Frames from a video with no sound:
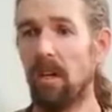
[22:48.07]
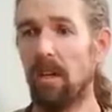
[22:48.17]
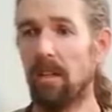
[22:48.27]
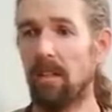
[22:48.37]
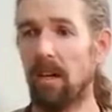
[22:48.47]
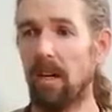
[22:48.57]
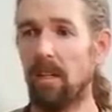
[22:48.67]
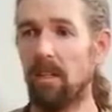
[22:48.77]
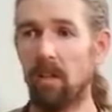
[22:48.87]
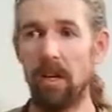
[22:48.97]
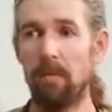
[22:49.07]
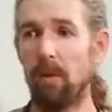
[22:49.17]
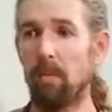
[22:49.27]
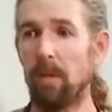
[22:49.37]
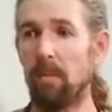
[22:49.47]
And I
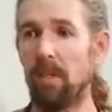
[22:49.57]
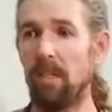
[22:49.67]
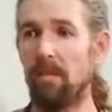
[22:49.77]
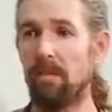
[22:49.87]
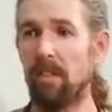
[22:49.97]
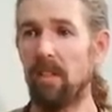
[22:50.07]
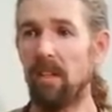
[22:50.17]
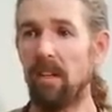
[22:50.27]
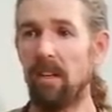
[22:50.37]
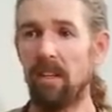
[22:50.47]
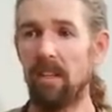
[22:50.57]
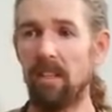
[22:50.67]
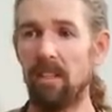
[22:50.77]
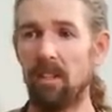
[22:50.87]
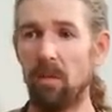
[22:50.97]
firmly believe,
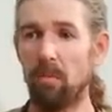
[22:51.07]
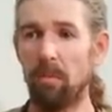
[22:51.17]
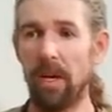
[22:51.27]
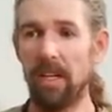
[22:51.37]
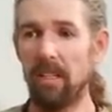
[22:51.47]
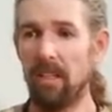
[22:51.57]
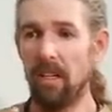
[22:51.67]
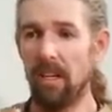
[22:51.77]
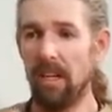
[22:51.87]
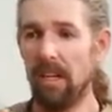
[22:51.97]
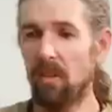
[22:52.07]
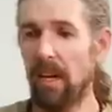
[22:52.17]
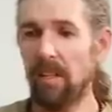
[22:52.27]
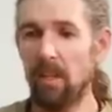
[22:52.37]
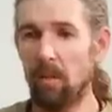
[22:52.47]
by
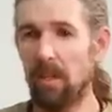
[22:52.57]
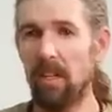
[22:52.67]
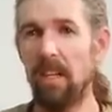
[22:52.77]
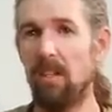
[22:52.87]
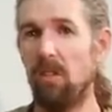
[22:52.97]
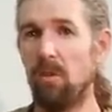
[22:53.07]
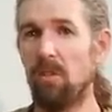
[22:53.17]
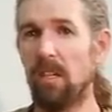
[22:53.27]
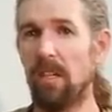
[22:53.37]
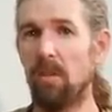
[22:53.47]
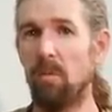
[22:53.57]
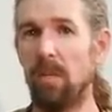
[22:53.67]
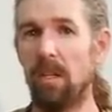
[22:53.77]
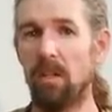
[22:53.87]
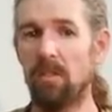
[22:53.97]
interacting with it and using it,
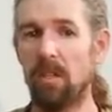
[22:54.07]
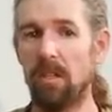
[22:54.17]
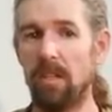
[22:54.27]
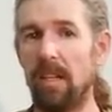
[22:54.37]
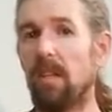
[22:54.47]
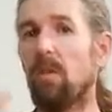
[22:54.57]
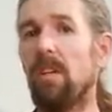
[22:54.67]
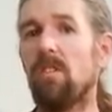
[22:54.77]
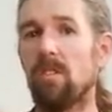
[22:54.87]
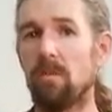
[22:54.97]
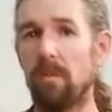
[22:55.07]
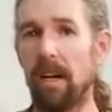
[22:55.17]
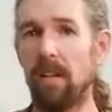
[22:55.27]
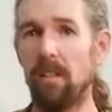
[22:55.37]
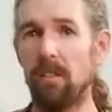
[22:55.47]
we all of a sudden increase its
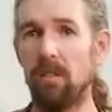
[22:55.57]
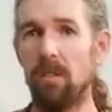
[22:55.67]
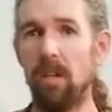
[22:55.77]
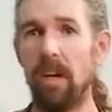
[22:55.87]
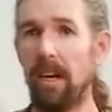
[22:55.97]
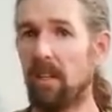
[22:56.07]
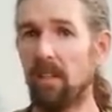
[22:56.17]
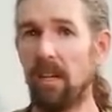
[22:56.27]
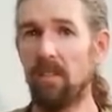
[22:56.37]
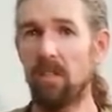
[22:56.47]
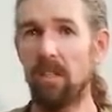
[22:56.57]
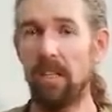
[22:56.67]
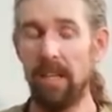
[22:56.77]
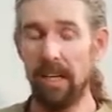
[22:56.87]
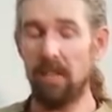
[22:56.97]
value
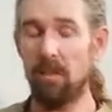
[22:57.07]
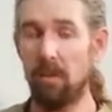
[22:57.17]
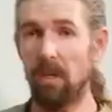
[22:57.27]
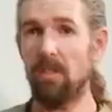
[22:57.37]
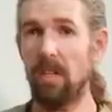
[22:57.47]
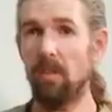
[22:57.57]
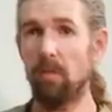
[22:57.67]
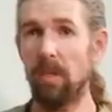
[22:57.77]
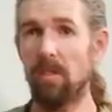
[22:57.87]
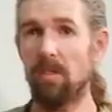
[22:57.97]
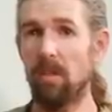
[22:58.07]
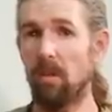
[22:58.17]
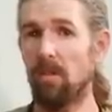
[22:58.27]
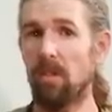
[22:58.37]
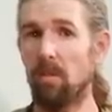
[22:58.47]
ecologically and to ourselves, because then
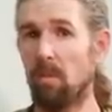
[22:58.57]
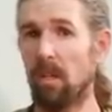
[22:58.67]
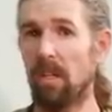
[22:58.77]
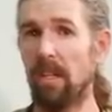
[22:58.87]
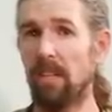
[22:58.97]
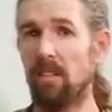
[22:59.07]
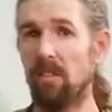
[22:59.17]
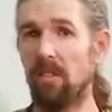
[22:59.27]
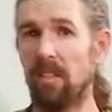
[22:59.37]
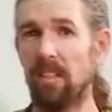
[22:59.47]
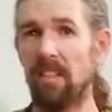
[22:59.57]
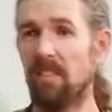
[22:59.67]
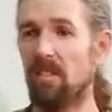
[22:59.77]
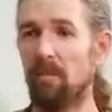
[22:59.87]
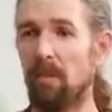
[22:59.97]
all of a sudden we're connected to it. And
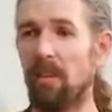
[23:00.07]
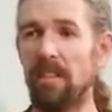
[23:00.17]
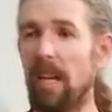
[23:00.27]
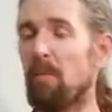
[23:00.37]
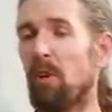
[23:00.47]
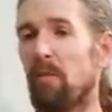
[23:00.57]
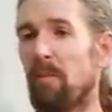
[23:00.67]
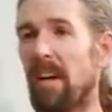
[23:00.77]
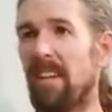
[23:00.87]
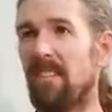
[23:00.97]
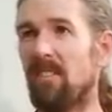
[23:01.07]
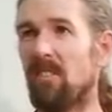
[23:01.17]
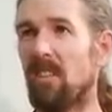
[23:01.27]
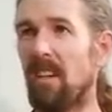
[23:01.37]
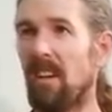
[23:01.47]
as a neighbor of mine
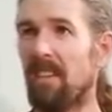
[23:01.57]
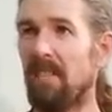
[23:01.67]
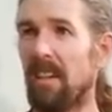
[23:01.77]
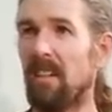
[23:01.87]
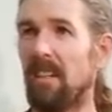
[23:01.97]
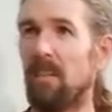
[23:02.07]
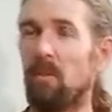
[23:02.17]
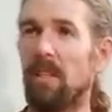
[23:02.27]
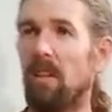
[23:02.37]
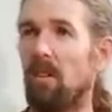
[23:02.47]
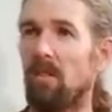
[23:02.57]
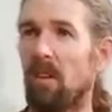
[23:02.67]
who's we don't